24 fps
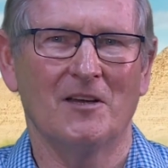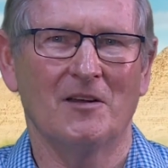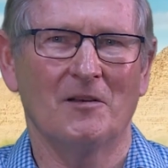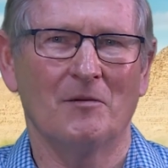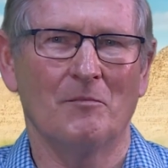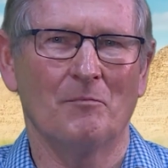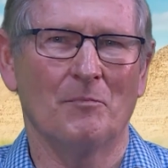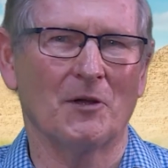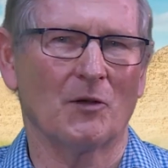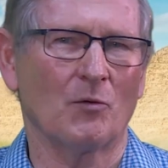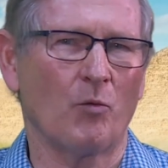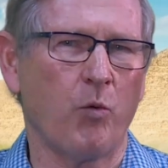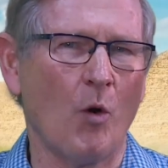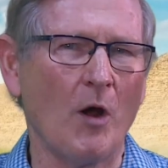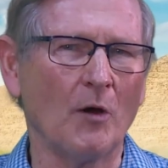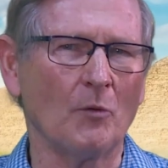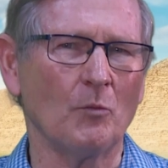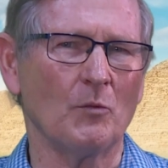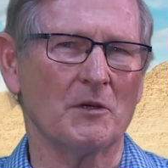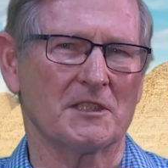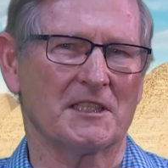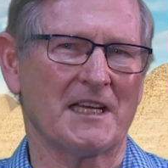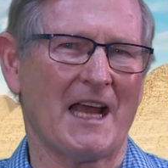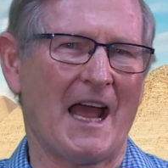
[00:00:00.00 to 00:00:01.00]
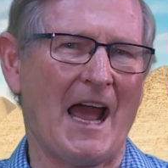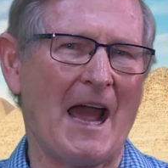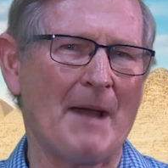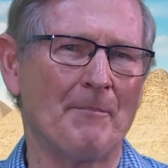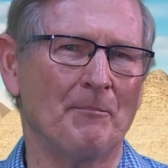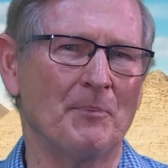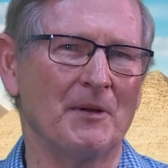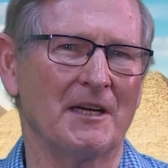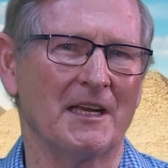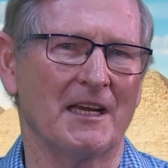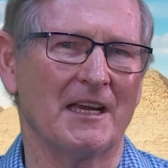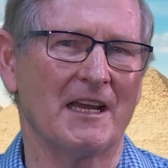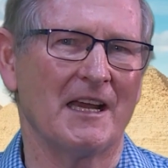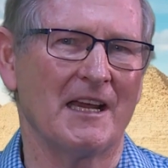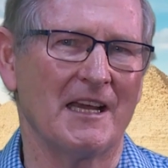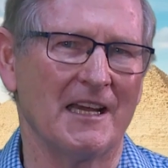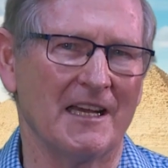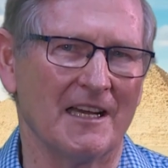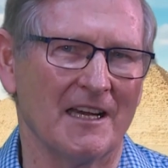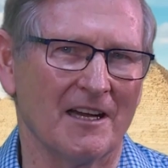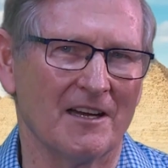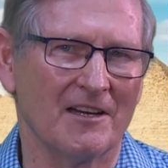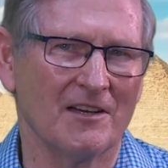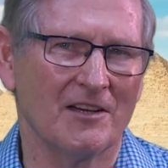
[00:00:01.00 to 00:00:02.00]
But what was happening
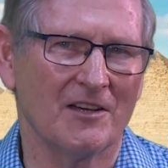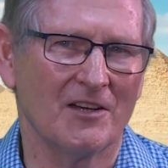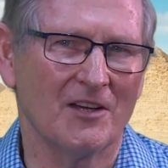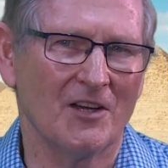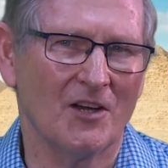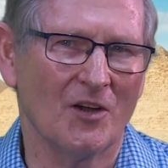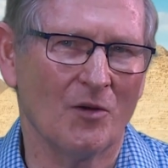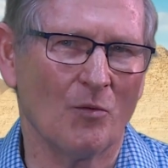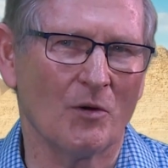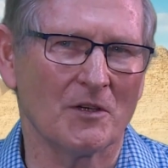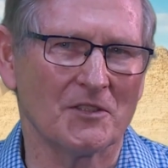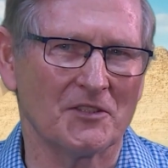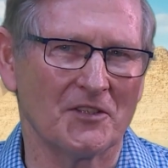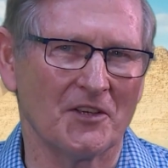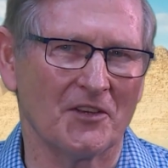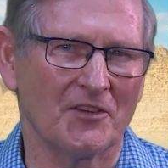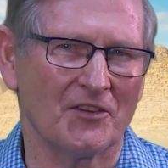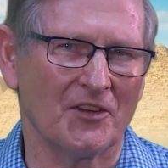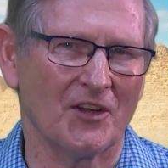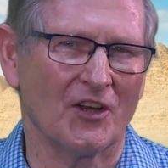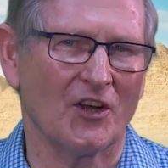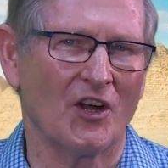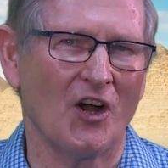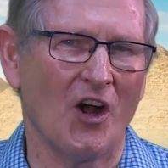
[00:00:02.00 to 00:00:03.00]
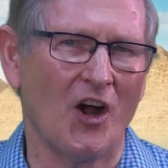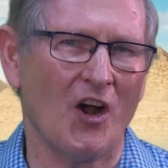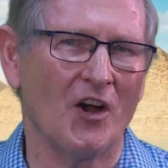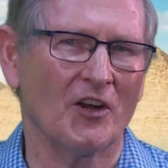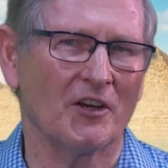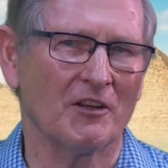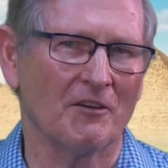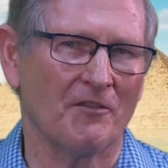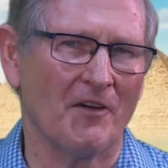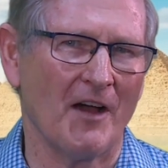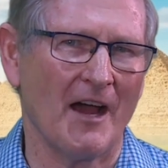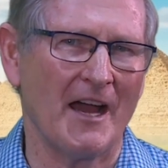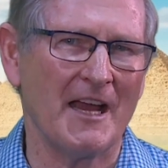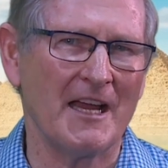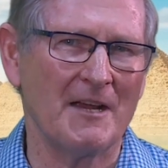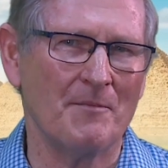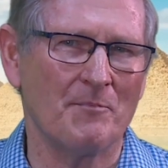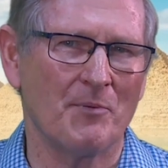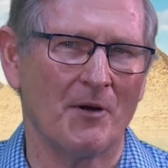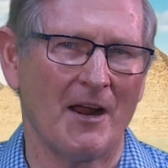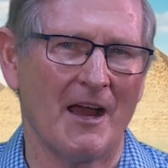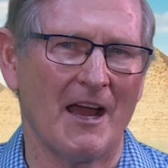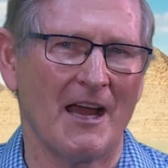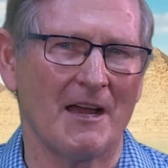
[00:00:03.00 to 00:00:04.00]
here was that the God of
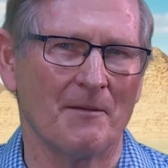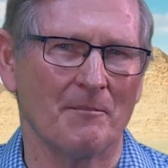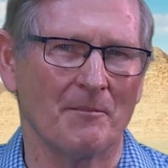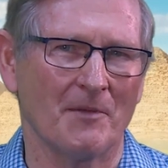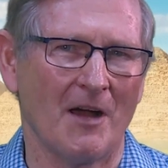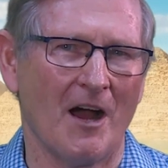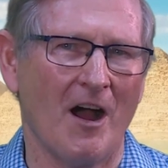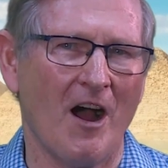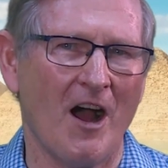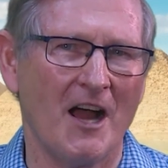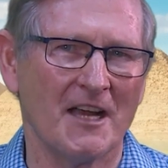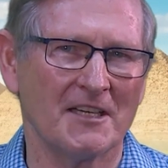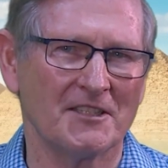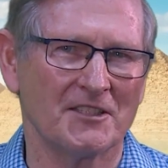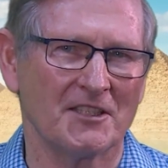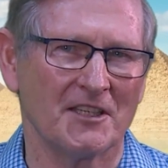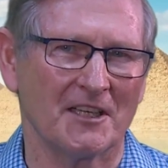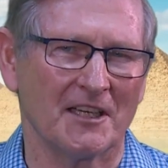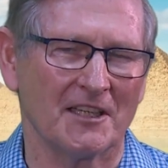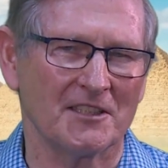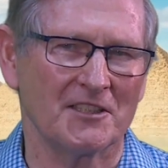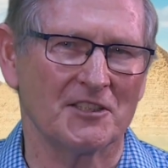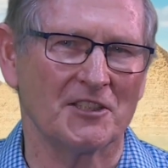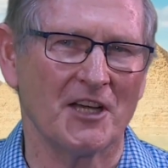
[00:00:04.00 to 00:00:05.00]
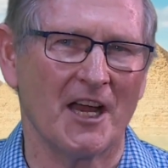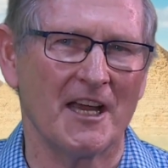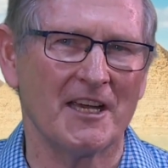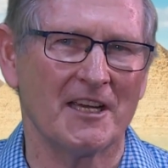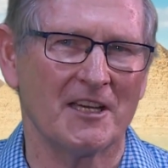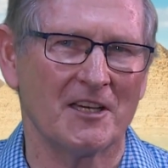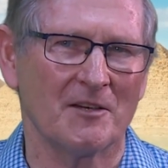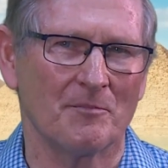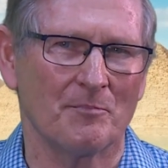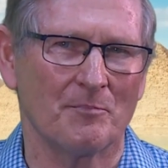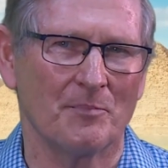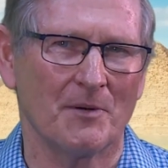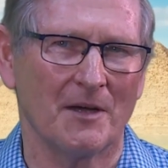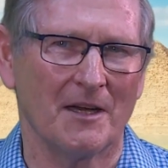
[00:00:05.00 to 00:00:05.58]
Abraham, Isaac, Jacob,